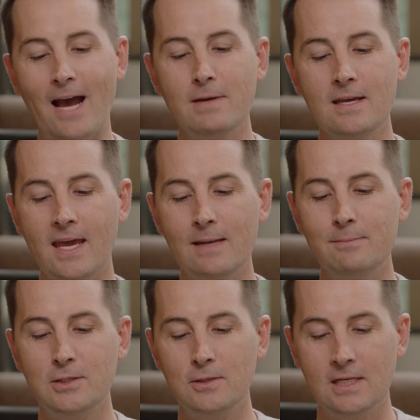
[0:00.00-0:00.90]
How many
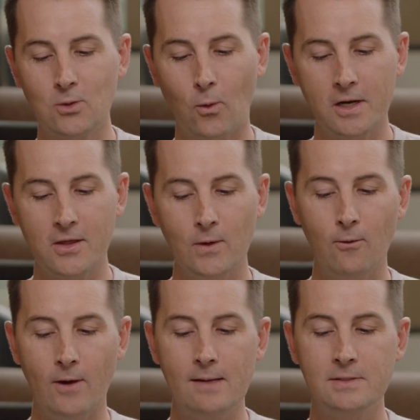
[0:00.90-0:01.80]
games do the
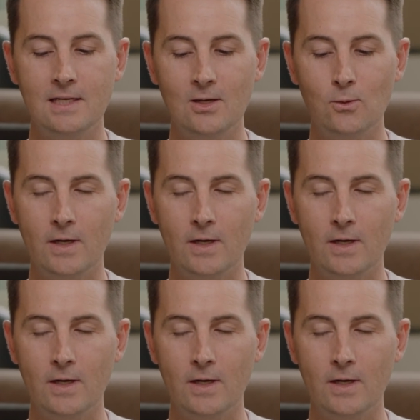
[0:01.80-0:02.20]
23 Rams need